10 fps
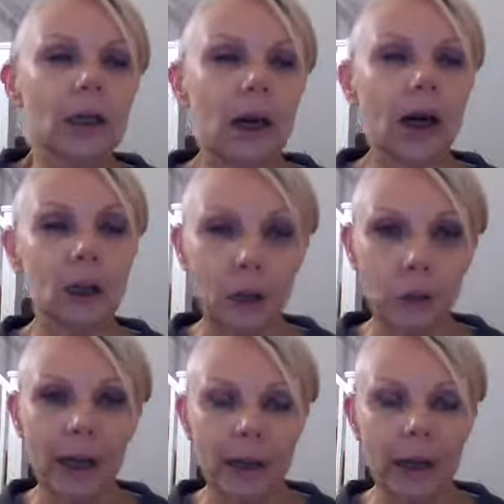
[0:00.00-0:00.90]
and
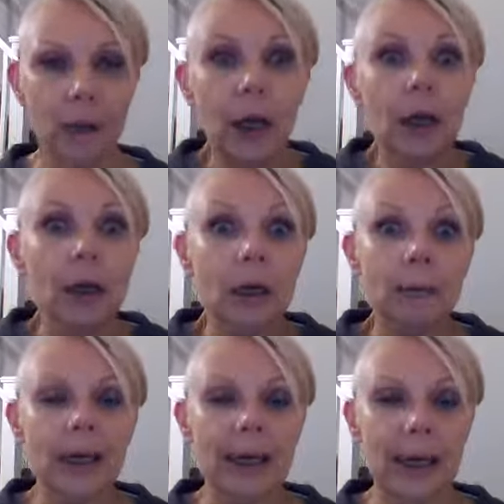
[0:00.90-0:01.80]
you wake up
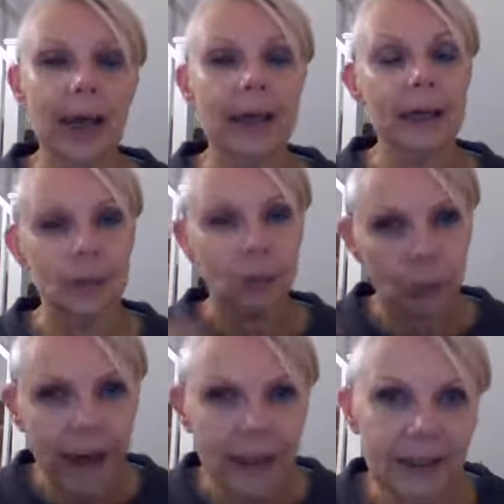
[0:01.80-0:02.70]
meerkat, and
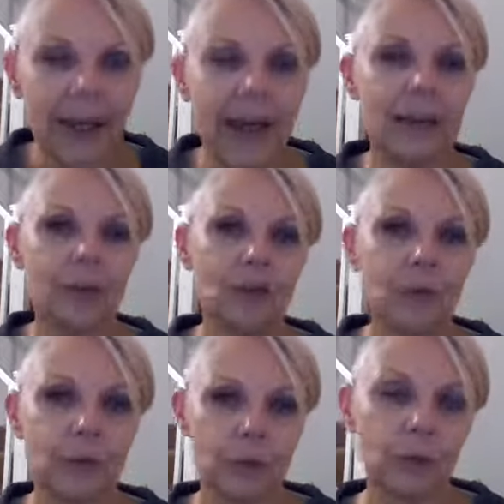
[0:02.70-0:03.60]
already the energy
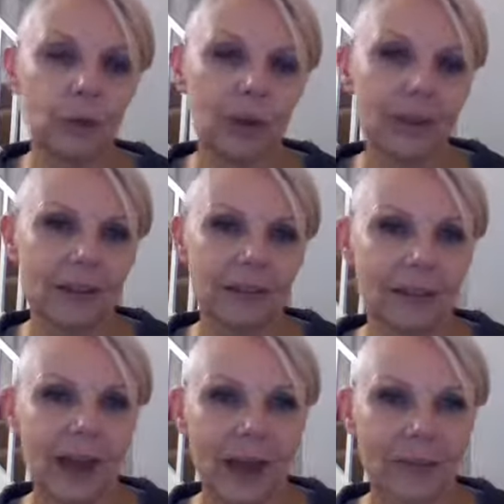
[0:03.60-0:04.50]
for the morning is
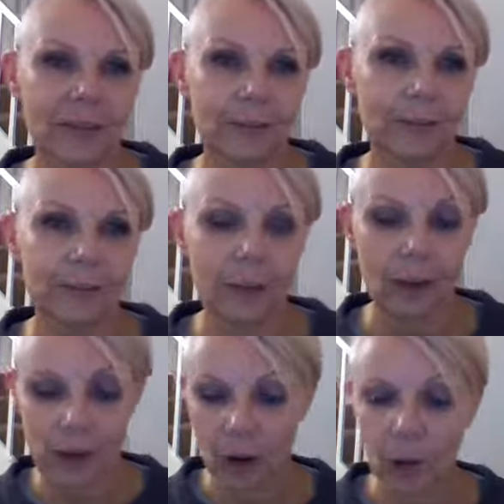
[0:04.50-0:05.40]
set.
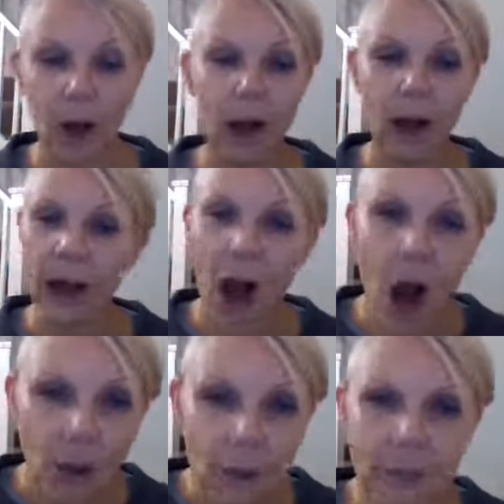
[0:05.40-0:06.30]
So I
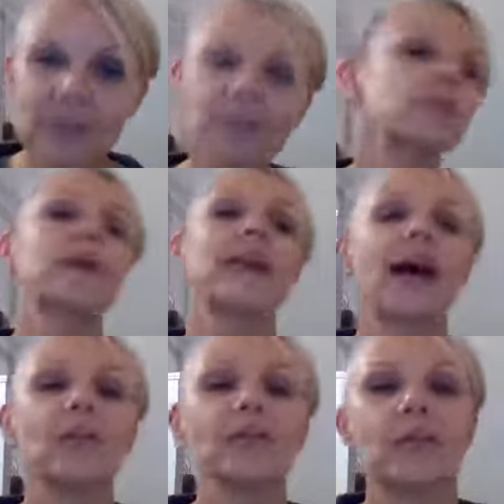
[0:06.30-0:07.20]
hope this has been
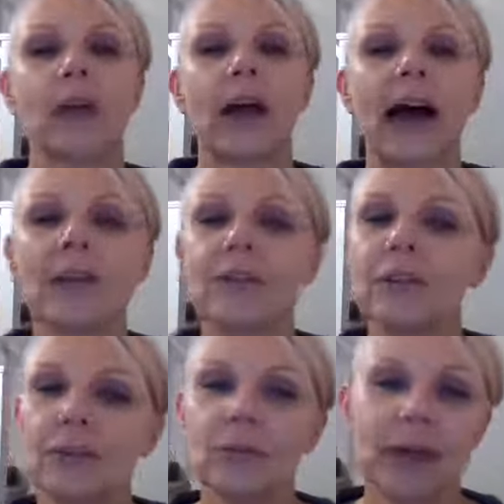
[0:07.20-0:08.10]
helpful. I
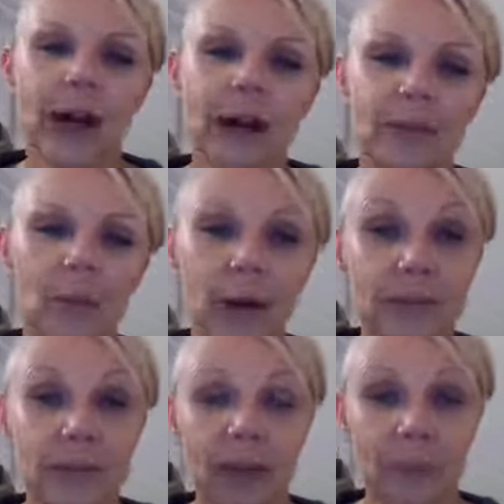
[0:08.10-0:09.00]
haven't
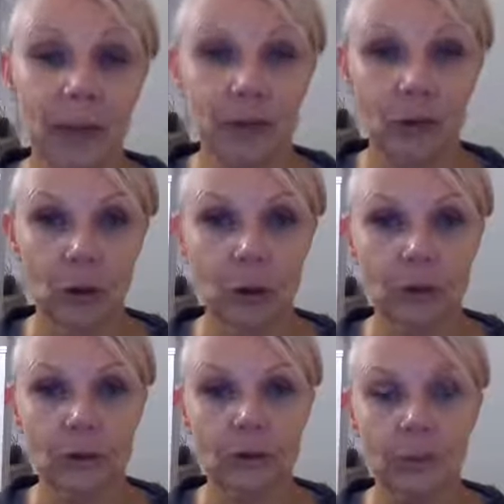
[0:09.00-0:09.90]
waved any magic
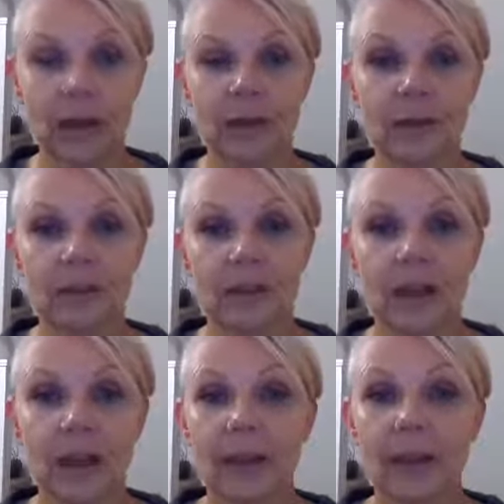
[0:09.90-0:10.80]
wands, because
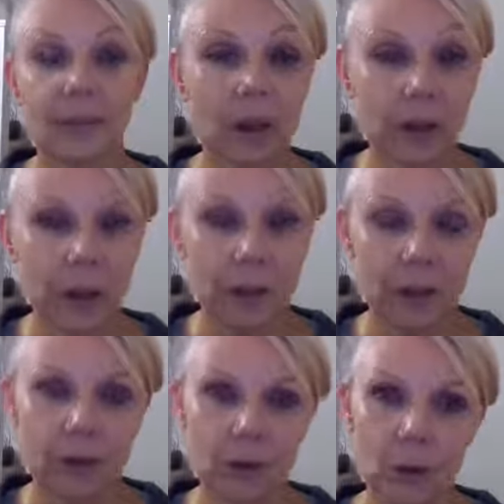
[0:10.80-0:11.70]
there are no
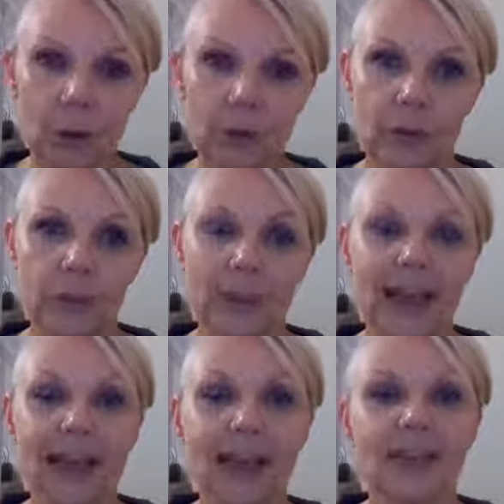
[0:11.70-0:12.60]
magic wands, but
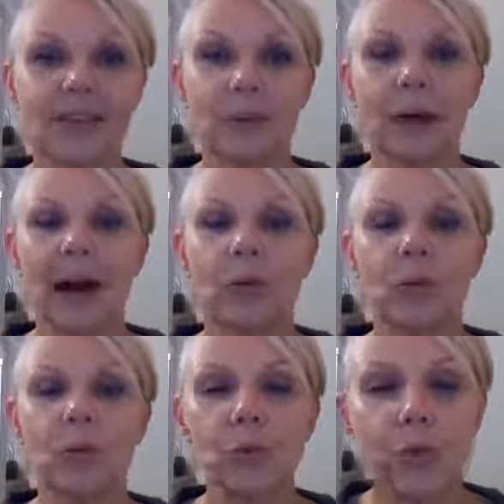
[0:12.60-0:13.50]
it is about
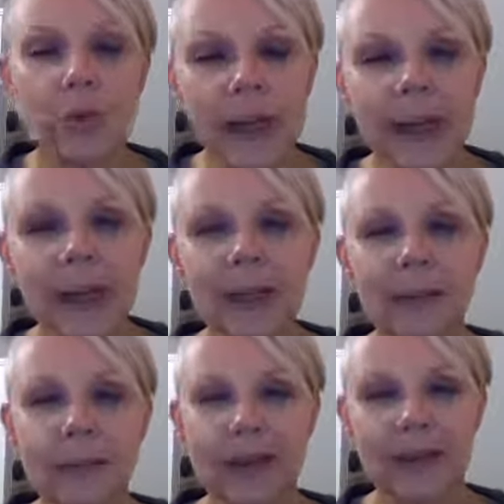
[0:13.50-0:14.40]

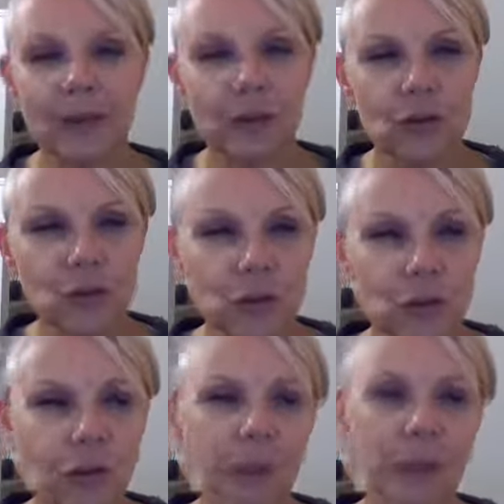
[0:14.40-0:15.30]
really
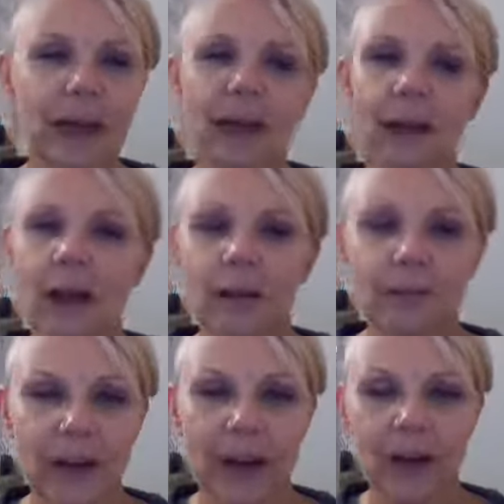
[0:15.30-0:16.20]
stripping
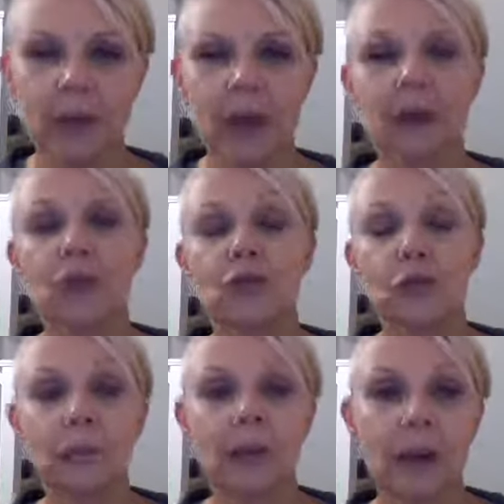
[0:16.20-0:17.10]
life out
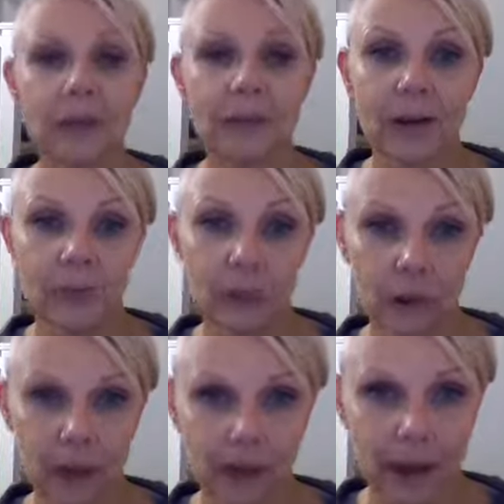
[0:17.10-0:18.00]
for
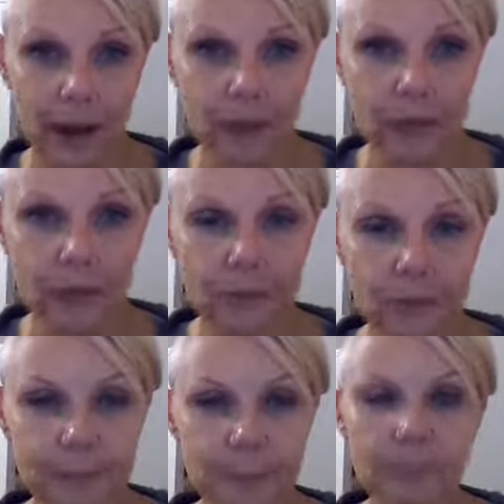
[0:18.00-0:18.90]
yourselves,
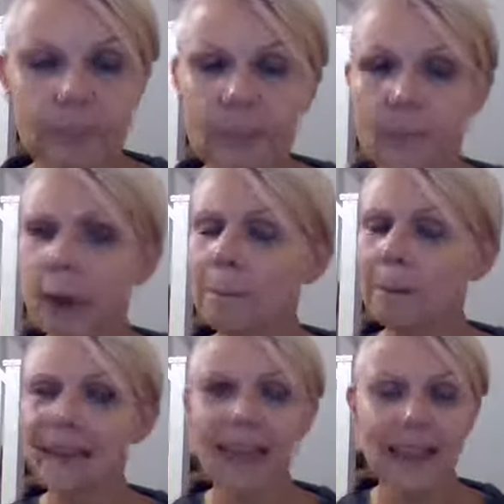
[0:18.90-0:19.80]

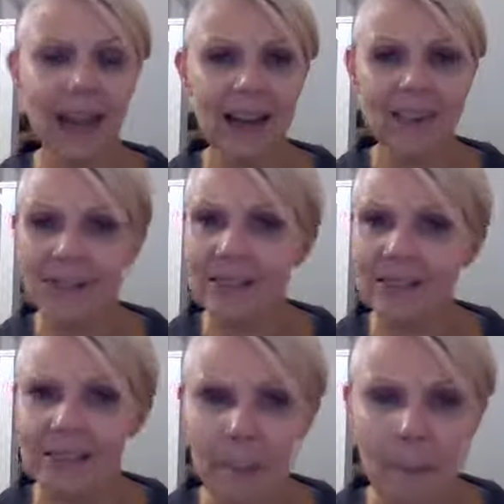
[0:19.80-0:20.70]
making it as
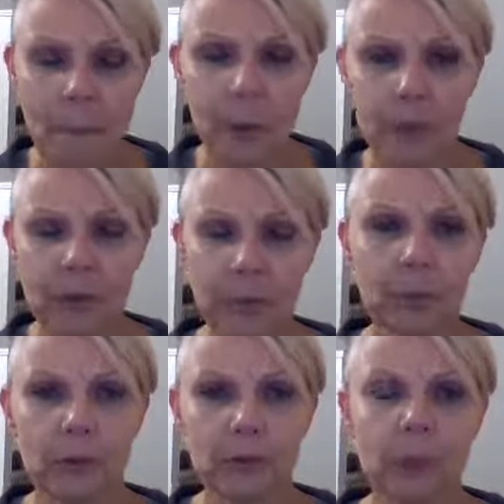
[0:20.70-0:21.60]
simple
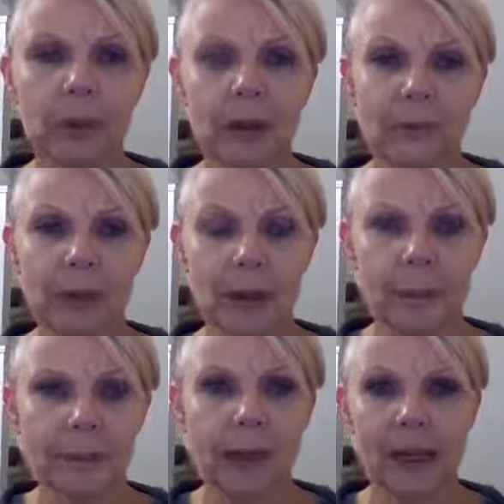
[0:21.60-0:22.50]
as it
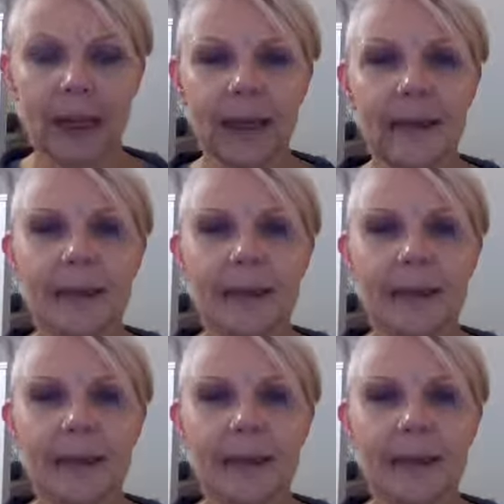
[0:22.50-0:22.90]
can be,